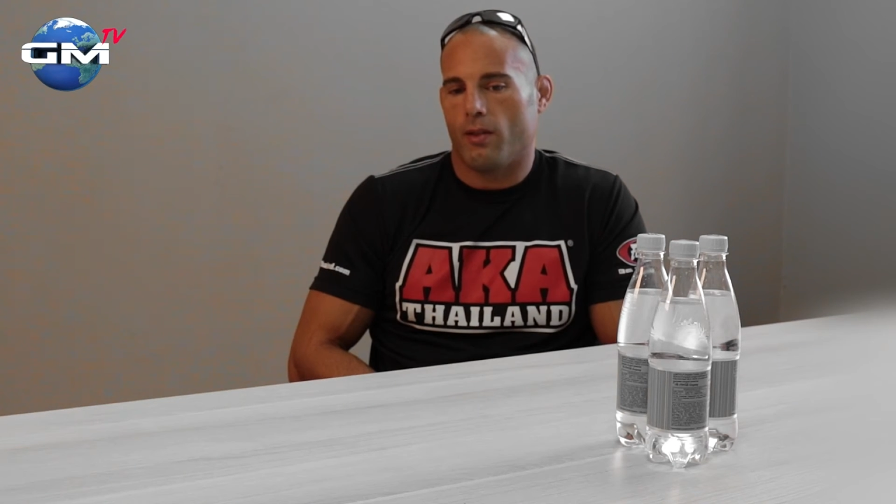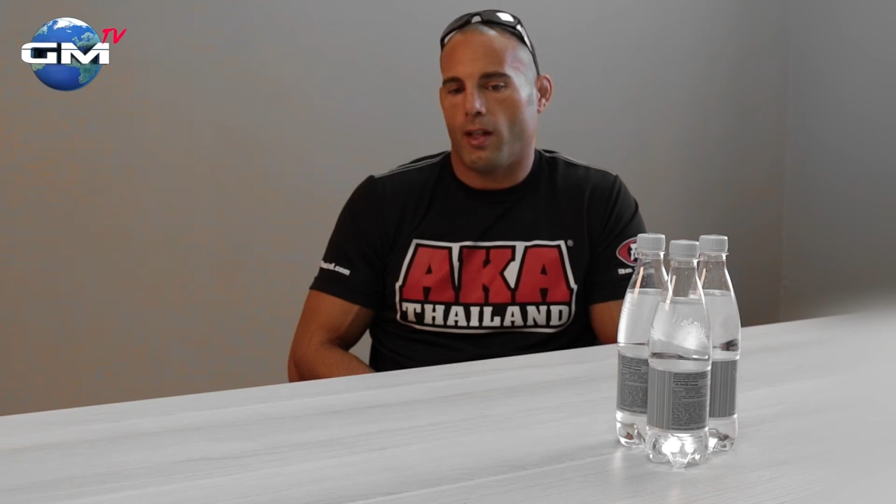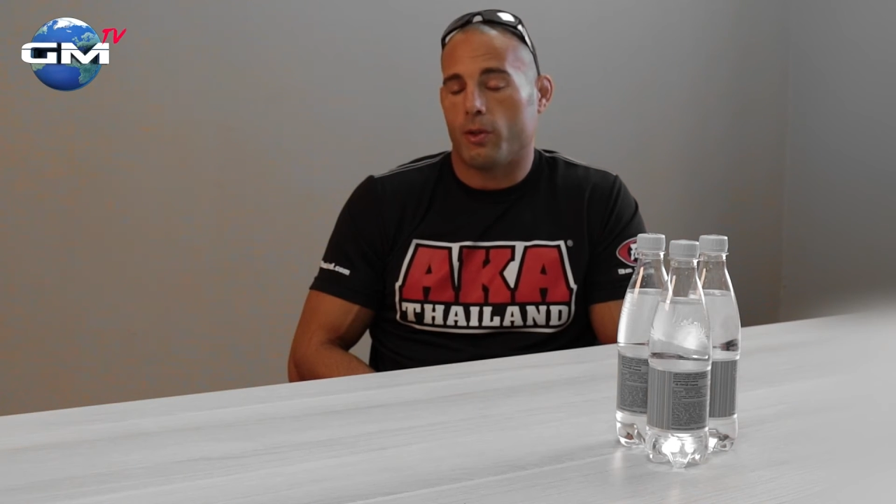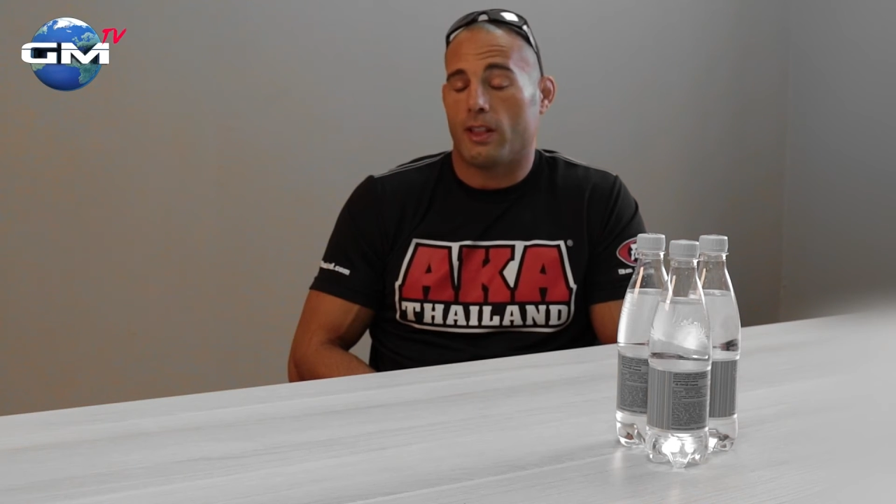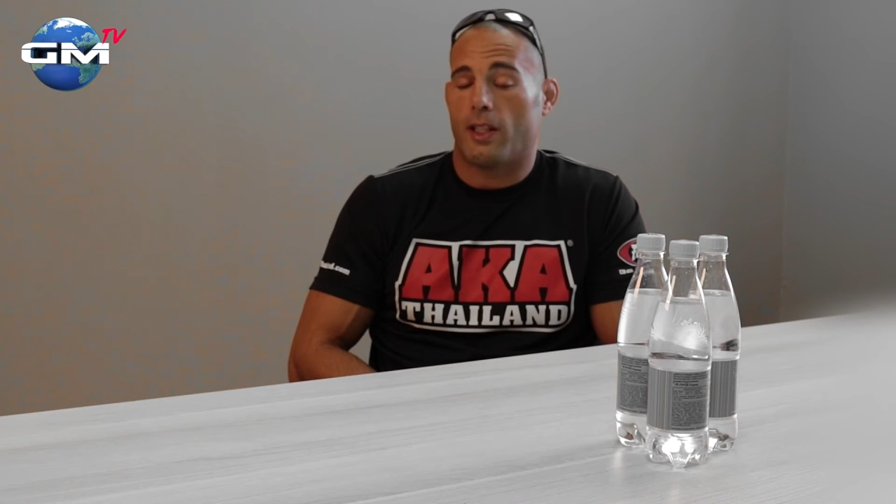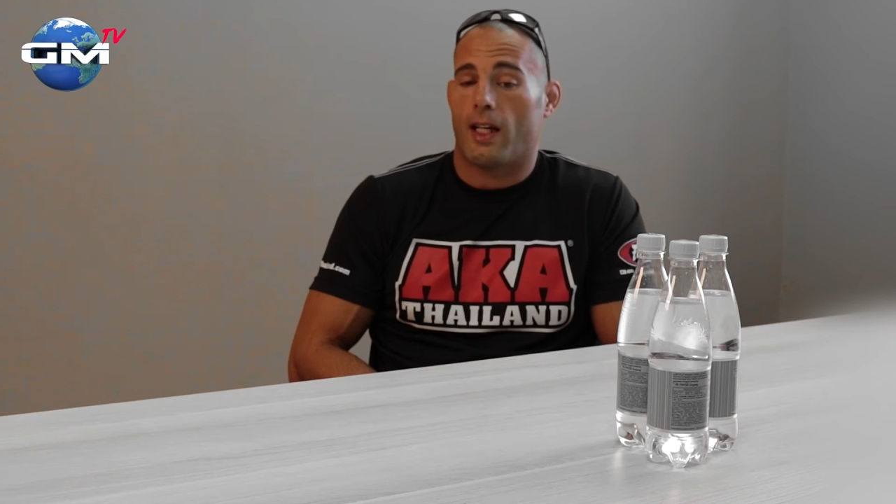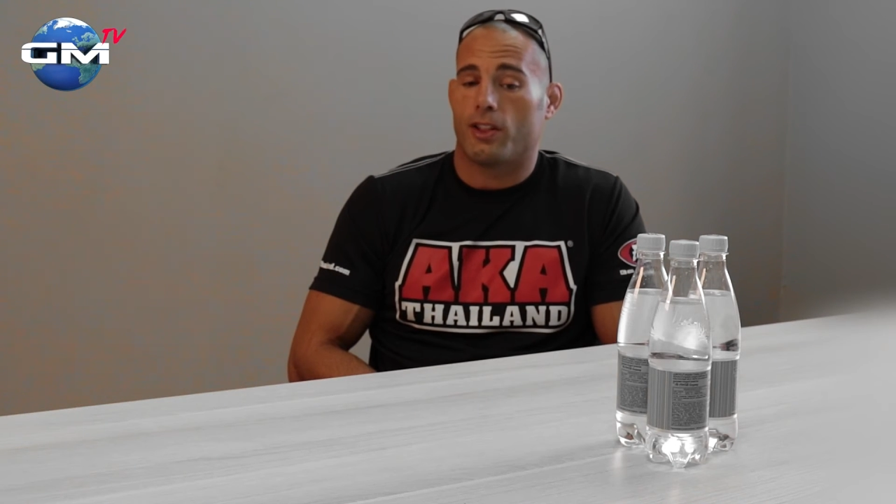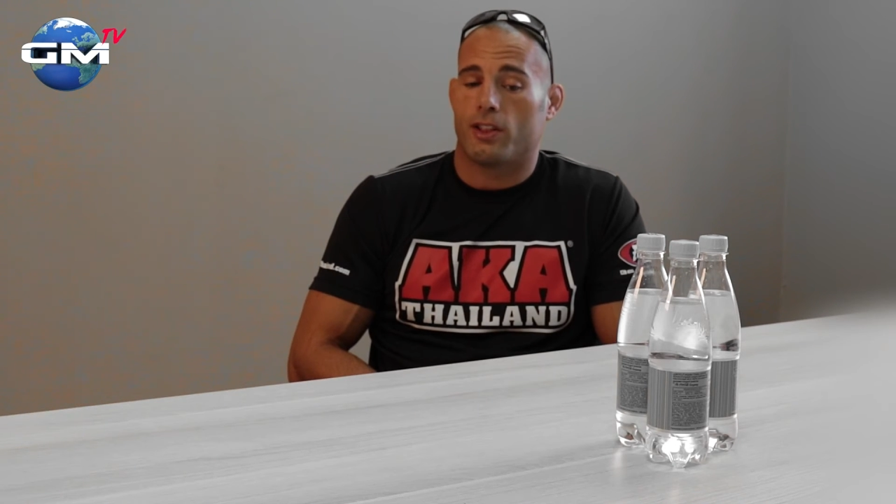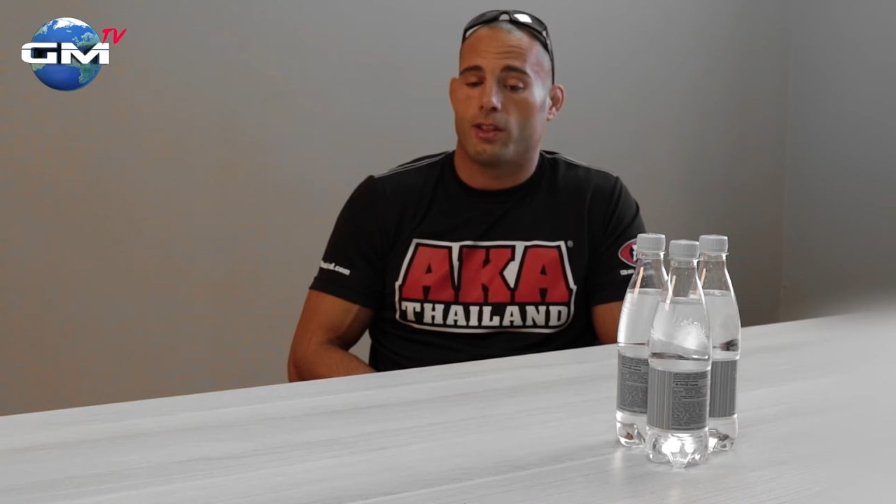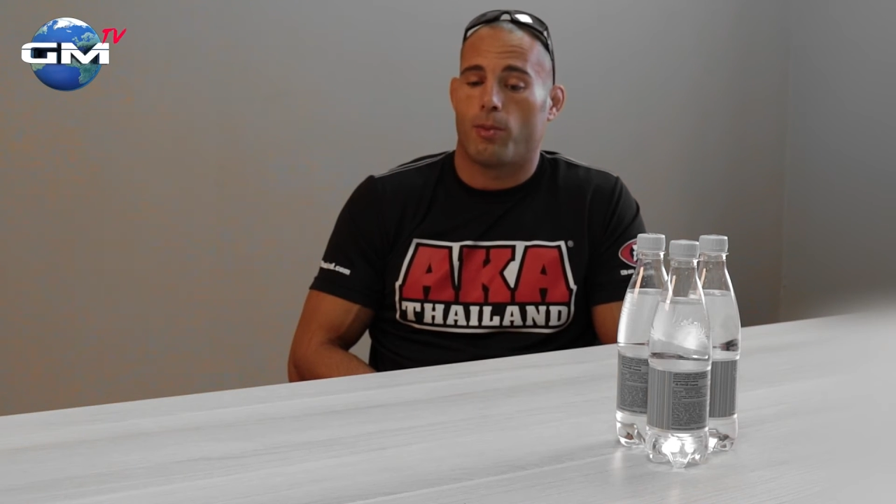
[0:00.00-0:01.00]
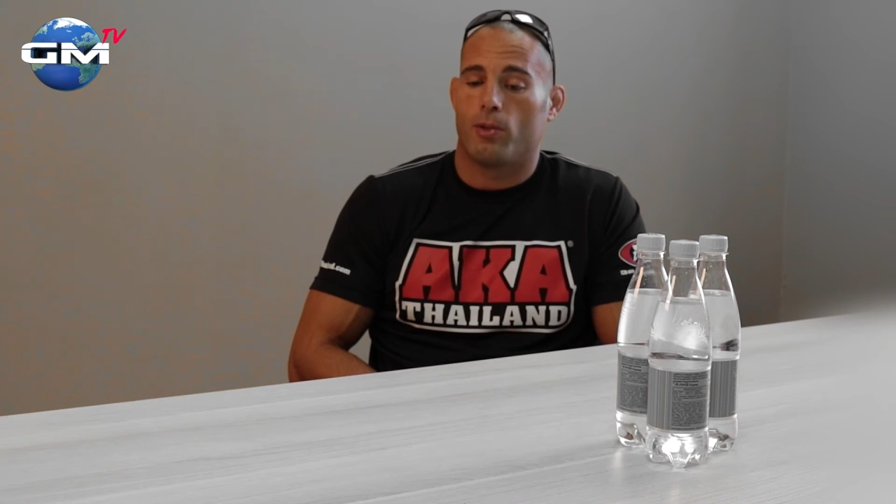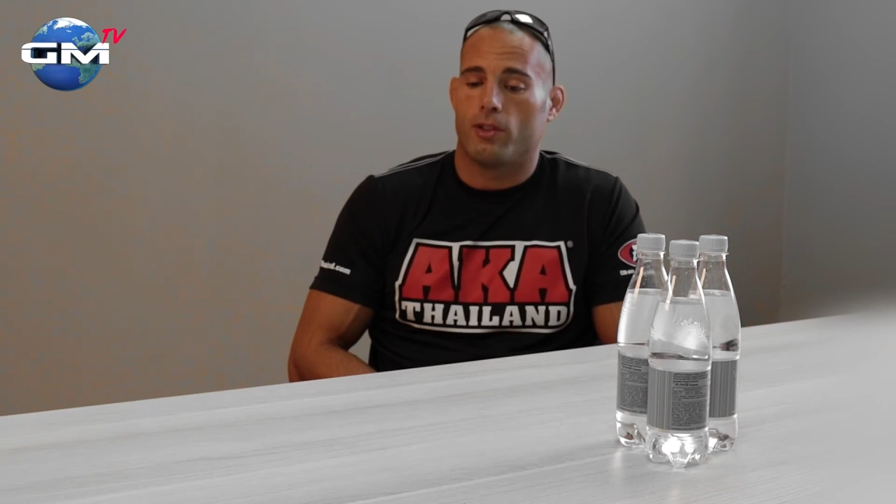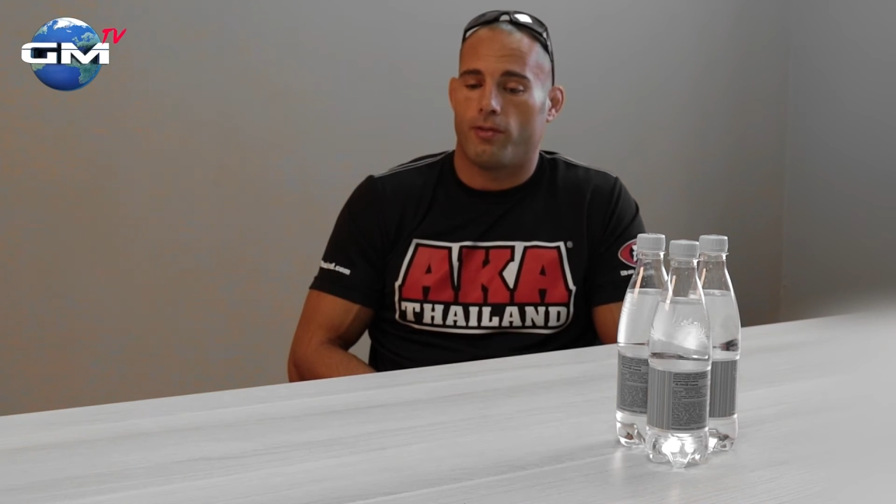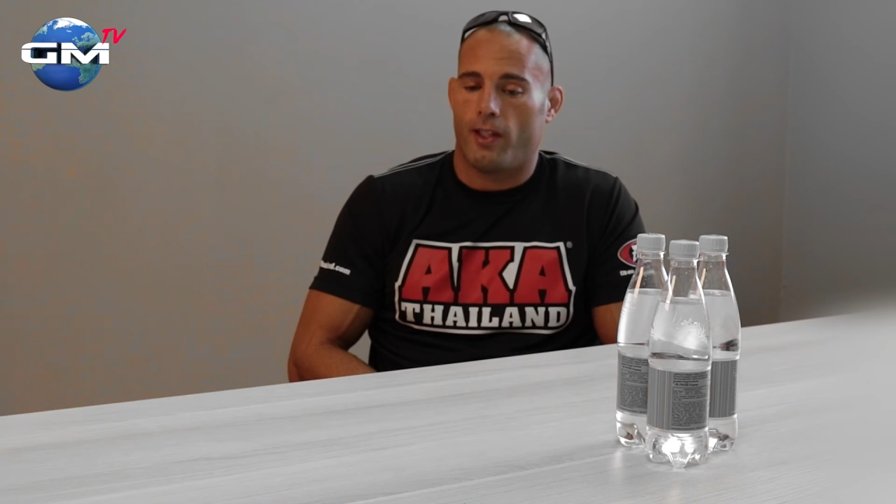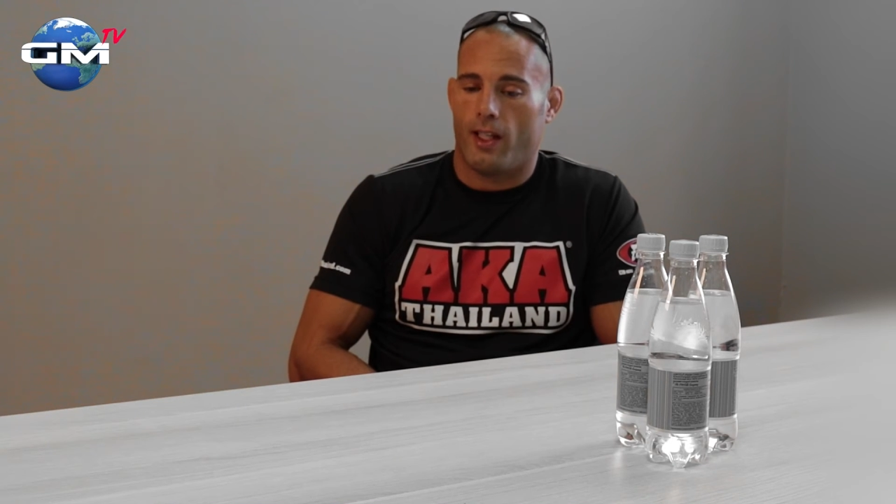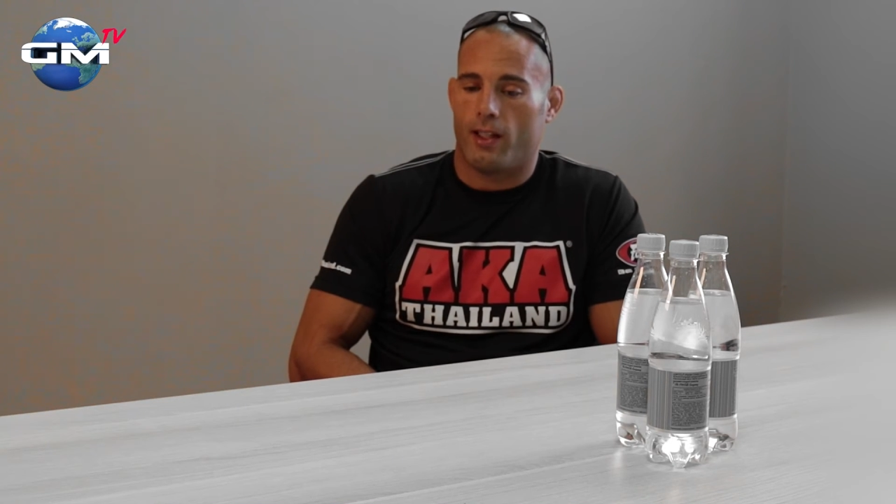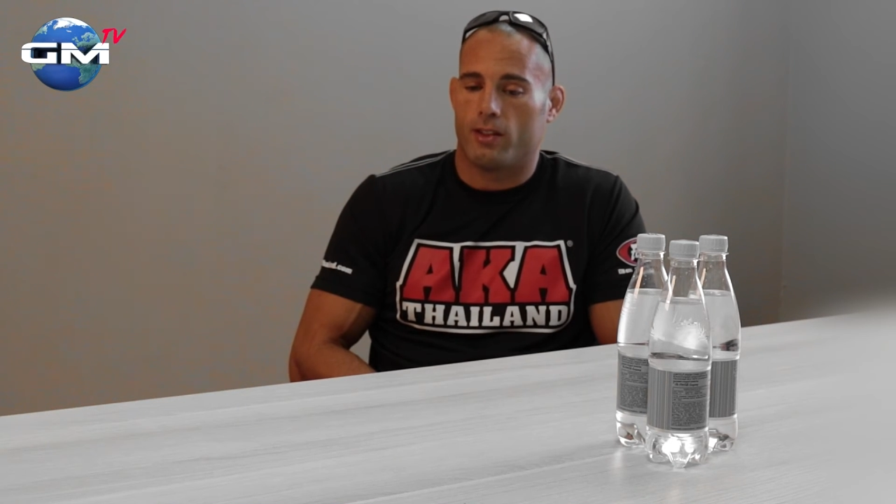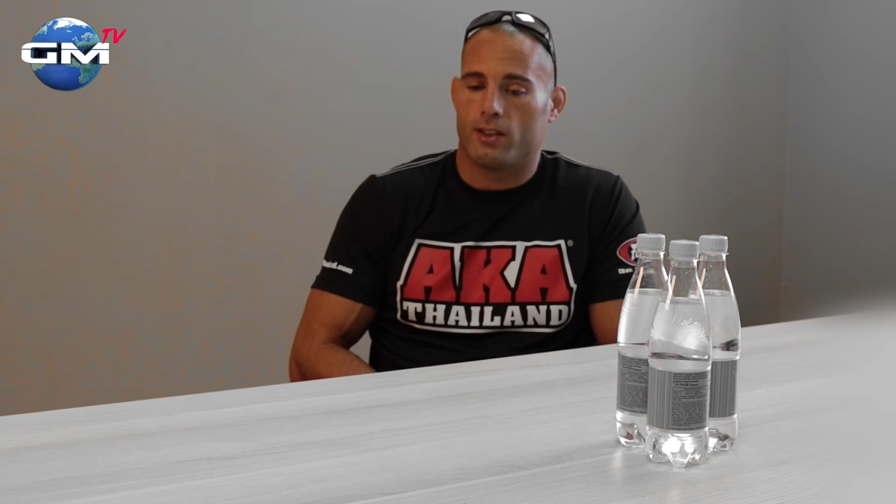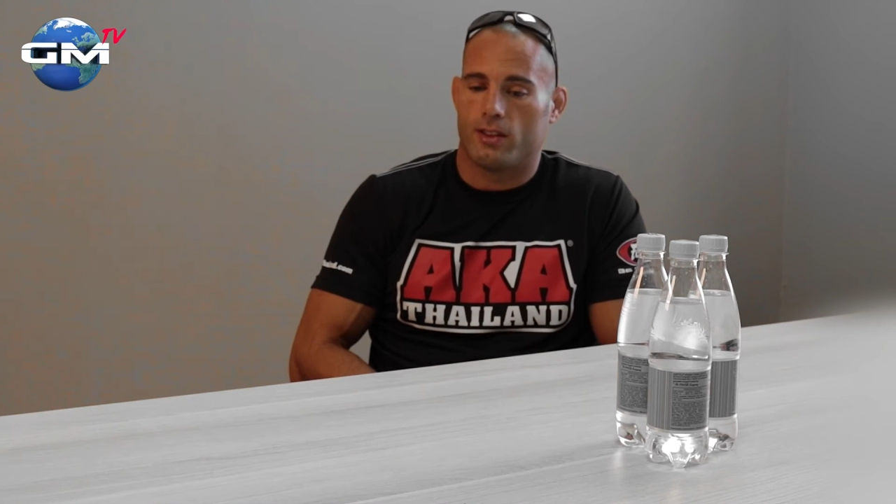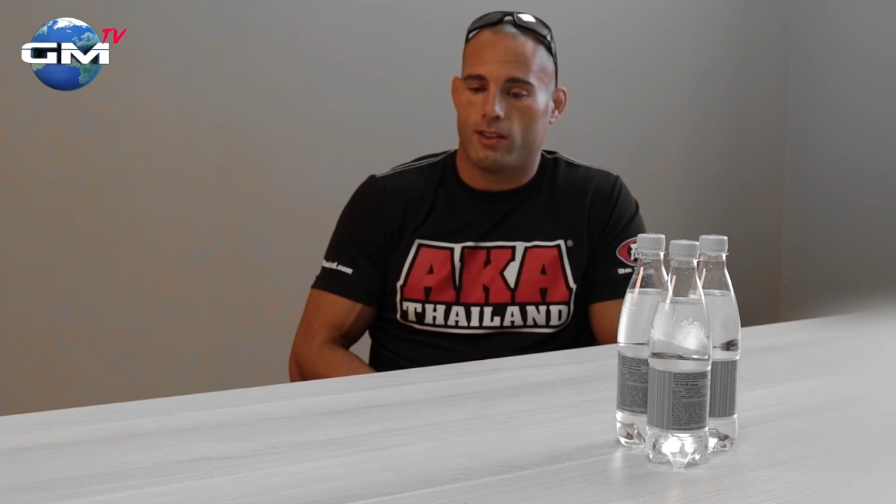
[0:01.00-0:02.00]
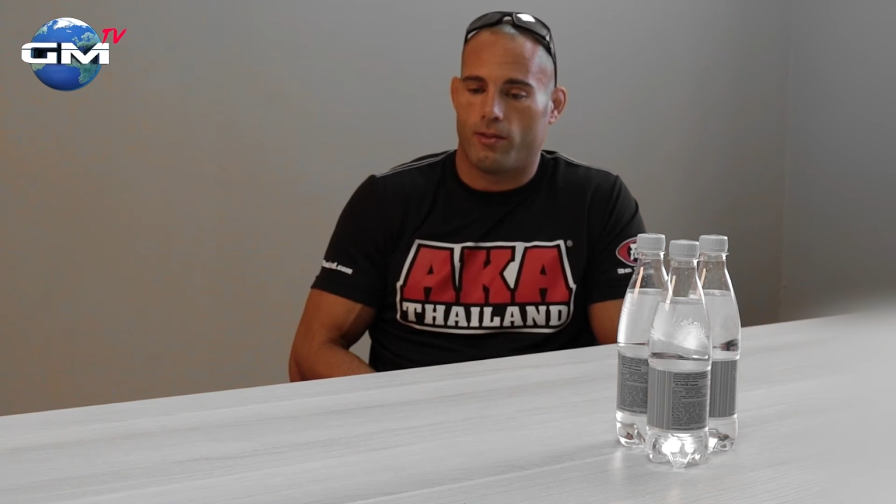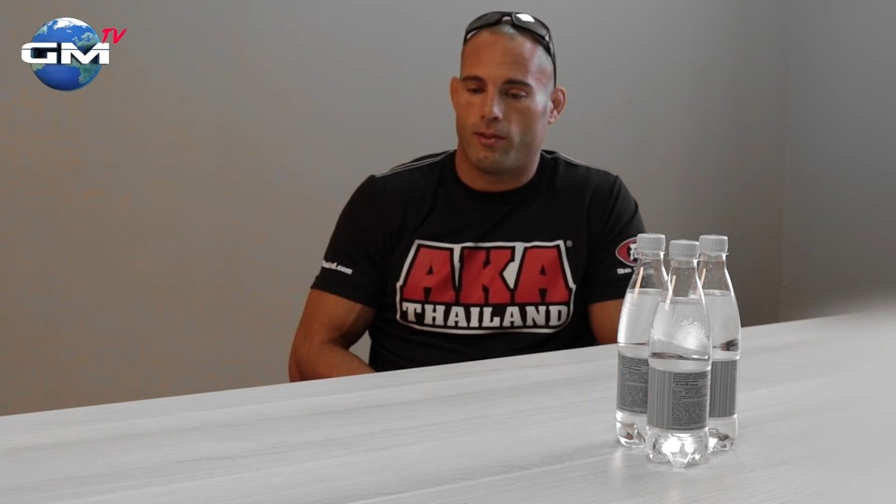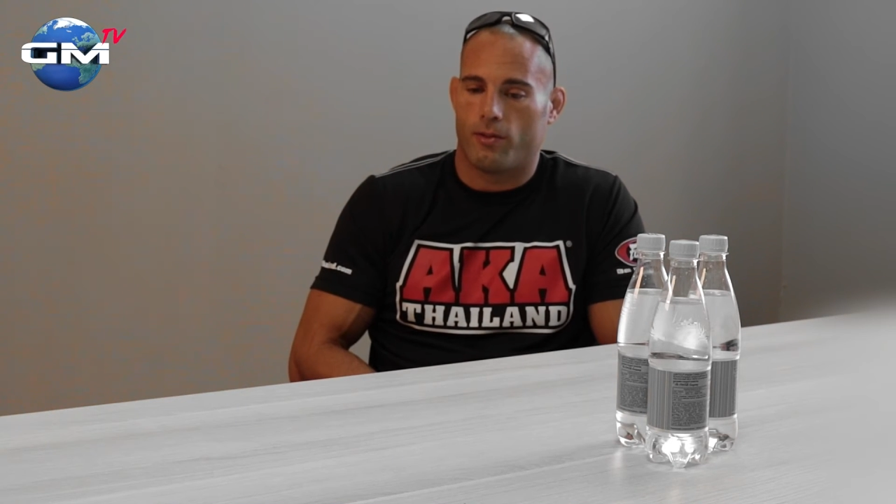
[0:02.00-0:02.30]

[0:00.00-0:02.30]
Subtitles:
I was actually supposed to fight Anderson Silva